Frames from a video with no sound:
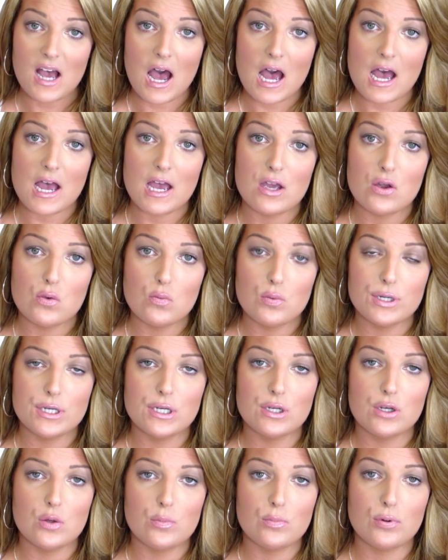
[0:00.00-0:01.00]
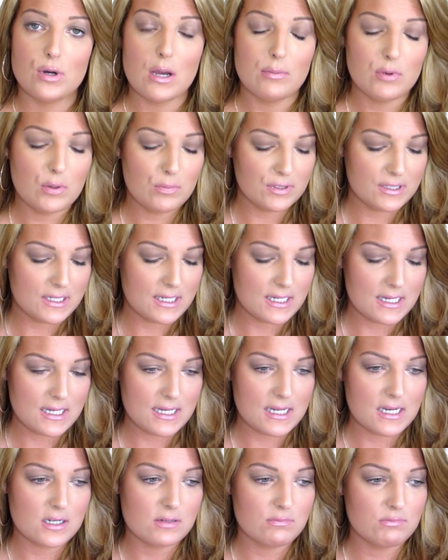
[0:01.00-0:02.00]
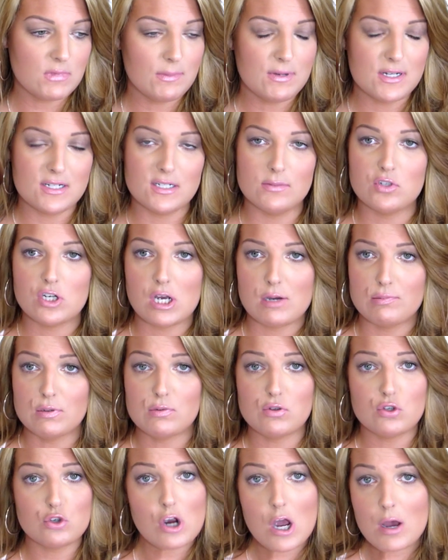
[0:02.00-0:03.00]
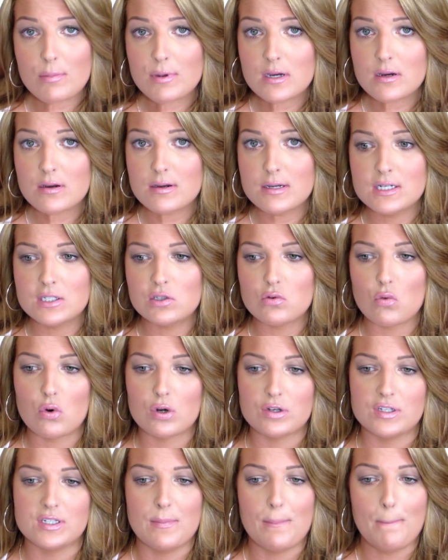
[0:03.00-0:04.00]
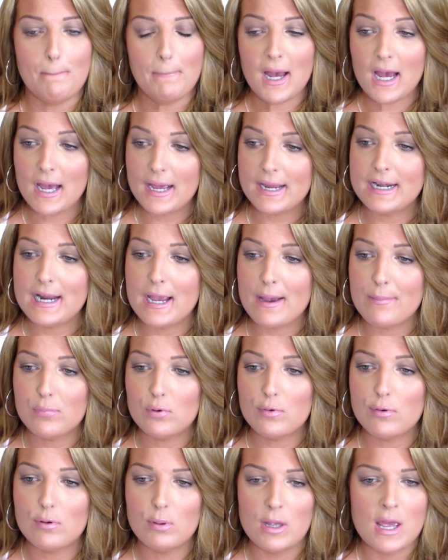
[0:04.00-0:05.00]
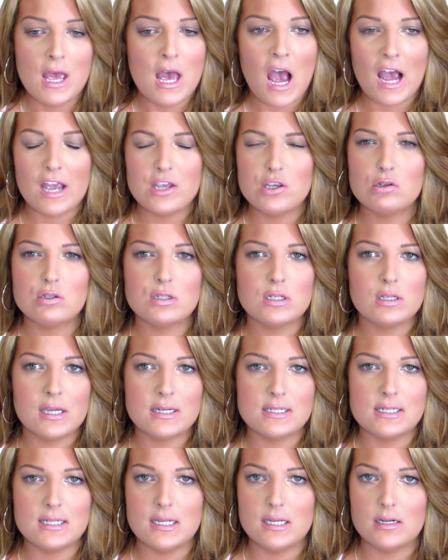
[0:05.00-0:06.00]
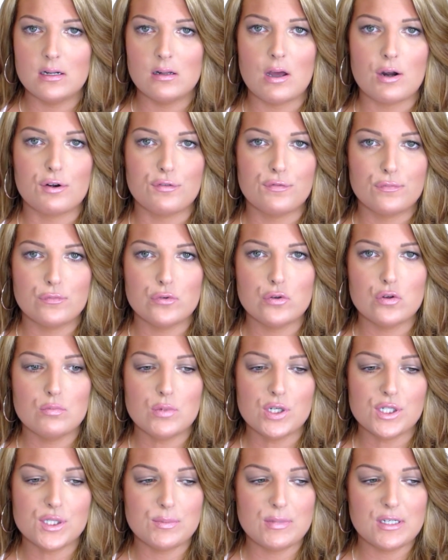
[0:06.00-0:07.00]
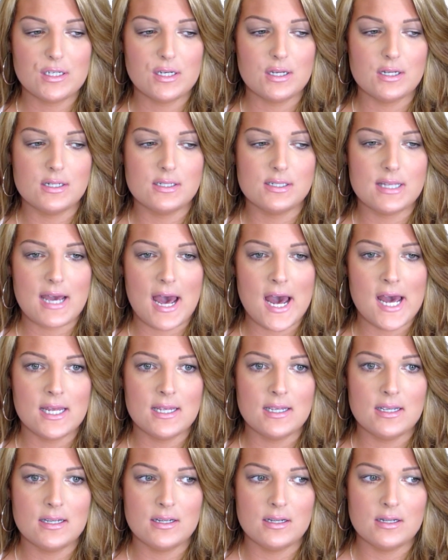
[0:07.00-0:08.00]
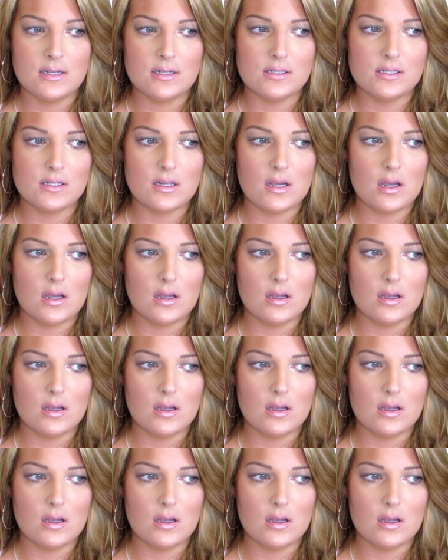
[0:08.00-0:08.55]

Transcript: I will probably eat maybe some chopped up strawberries or some pineapple. I usually like to eat a lot of fruit, mostly because that is